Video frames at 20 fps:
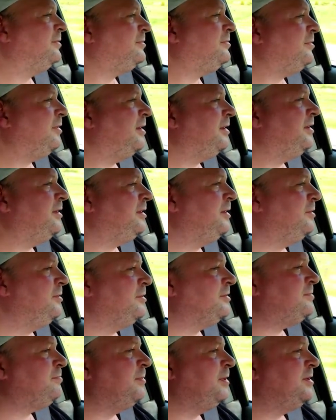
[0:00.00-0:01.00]
trying to
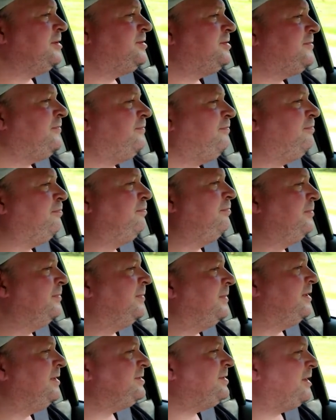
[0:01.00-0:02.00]
do as much
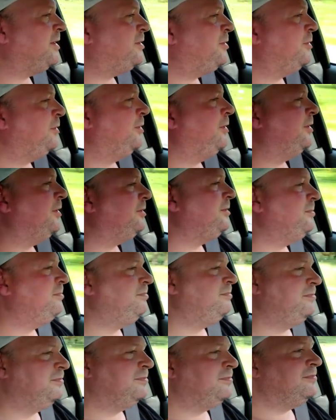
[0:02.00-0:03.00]
as I could
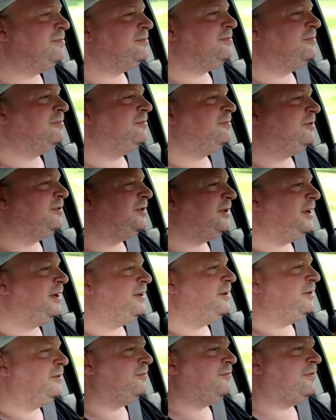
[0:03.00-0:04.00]
with
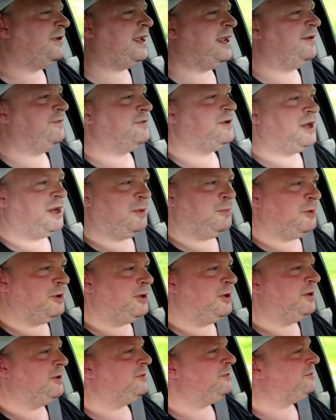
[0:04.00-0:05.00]
like you know five camera
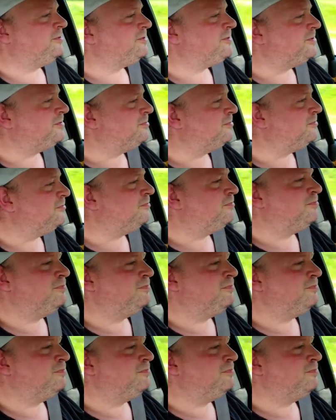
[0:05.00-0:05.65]
angles and